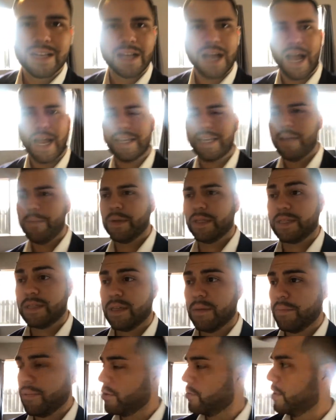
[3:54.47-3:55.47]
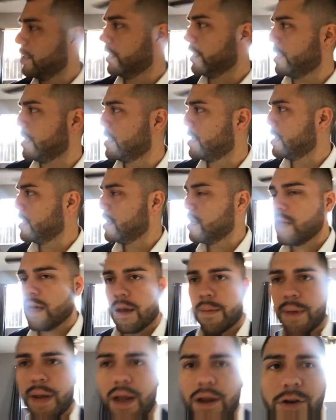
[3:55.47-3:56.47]
I keep it simple, really. I
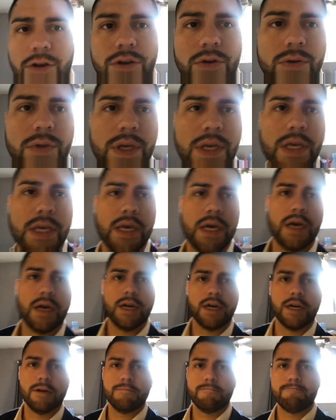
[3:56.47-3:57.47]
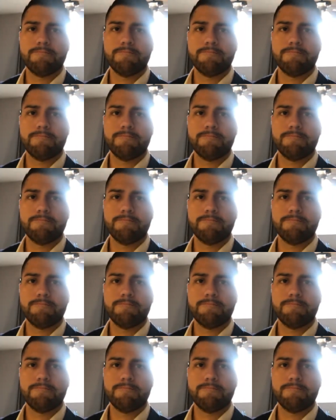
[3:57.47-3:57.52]
don't do the